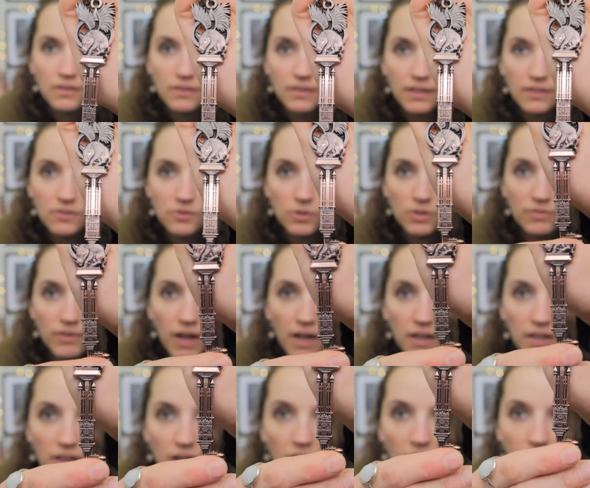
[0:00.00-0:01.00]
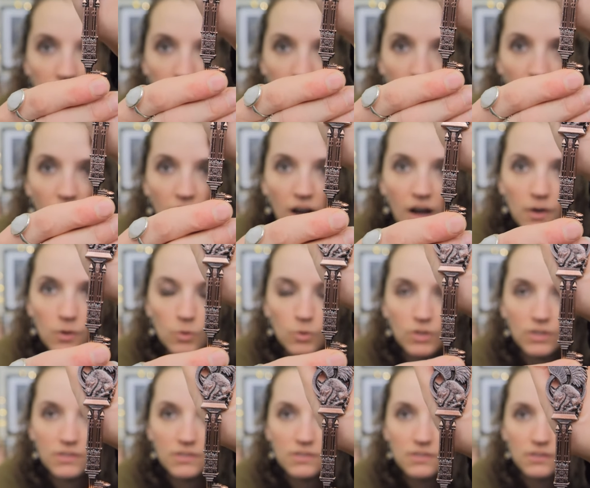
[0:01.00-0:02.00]
that sort of iconic
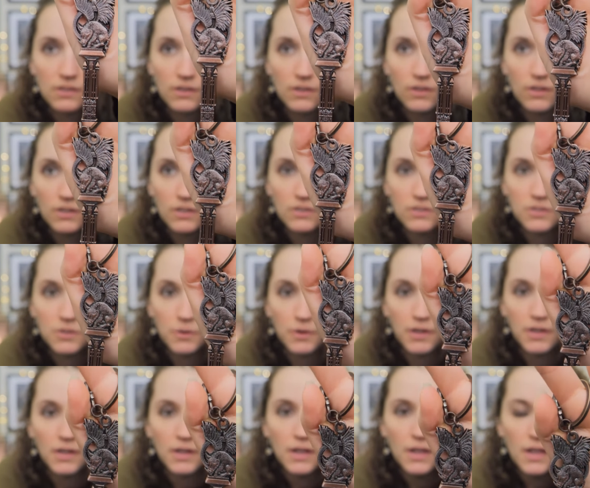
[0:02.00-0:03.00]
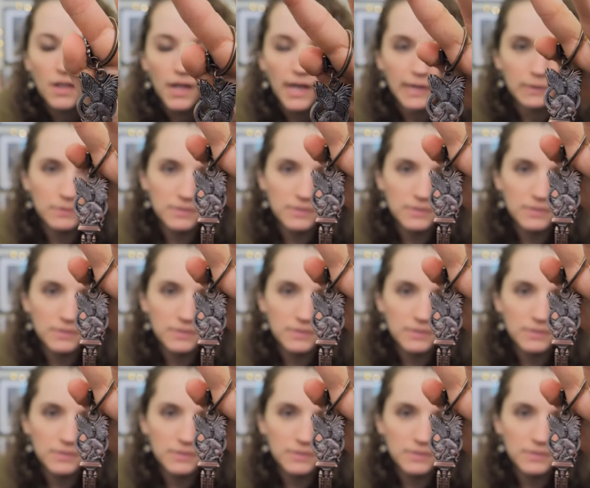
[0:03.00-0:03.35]
Hogwarts look to it. I